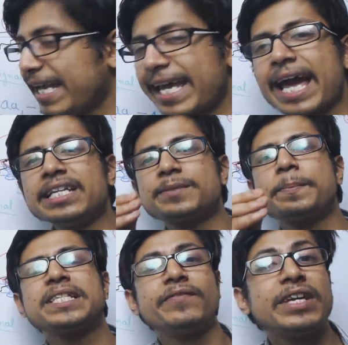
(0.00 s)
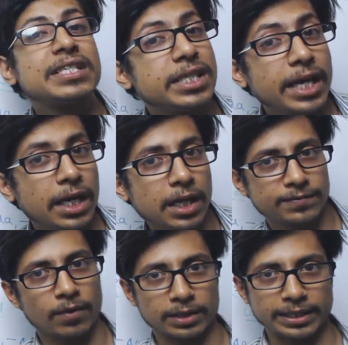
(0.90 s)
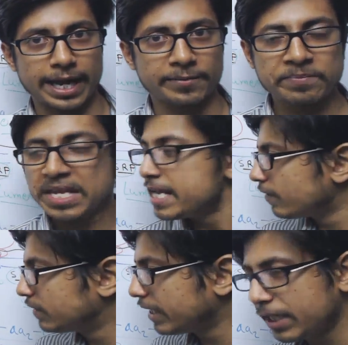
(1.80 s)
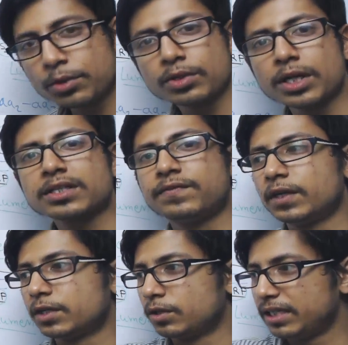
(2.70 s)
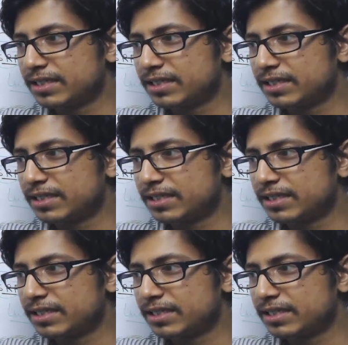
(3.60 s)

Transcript: they carry specific signals for that. If they need to transfer